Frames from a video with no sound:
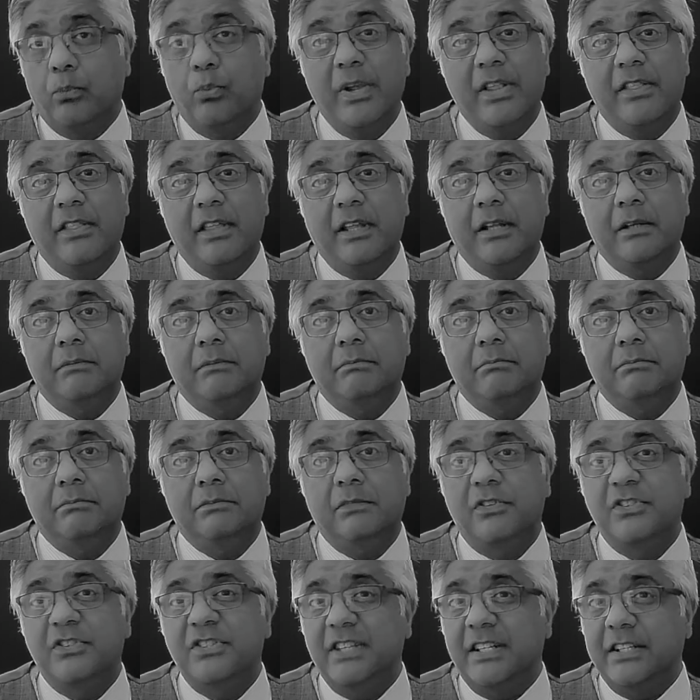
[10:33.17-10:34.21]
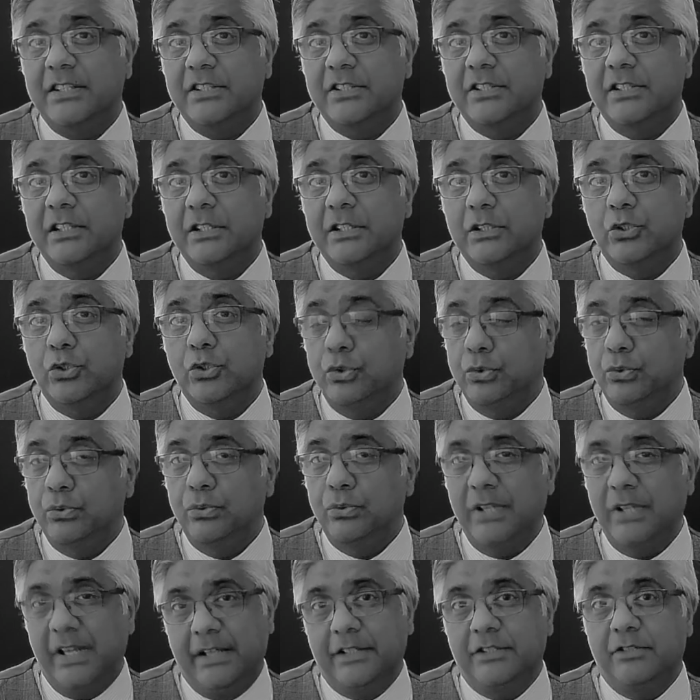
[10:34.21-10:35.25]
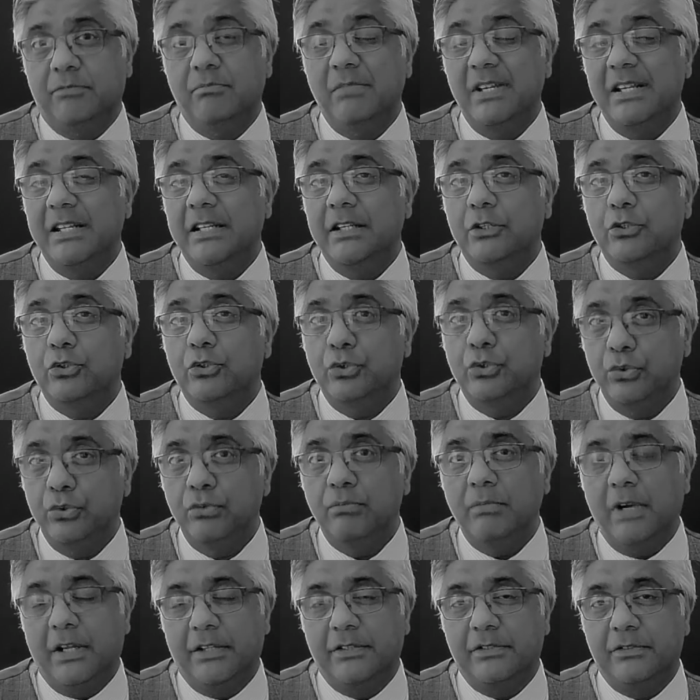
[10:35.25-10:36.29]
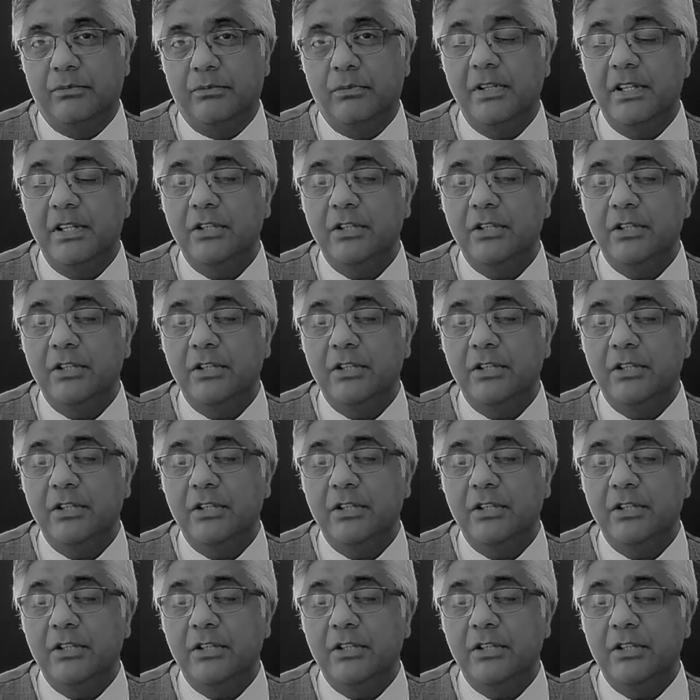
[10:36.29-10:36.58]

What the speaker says: within 62 days, meaning 2 months.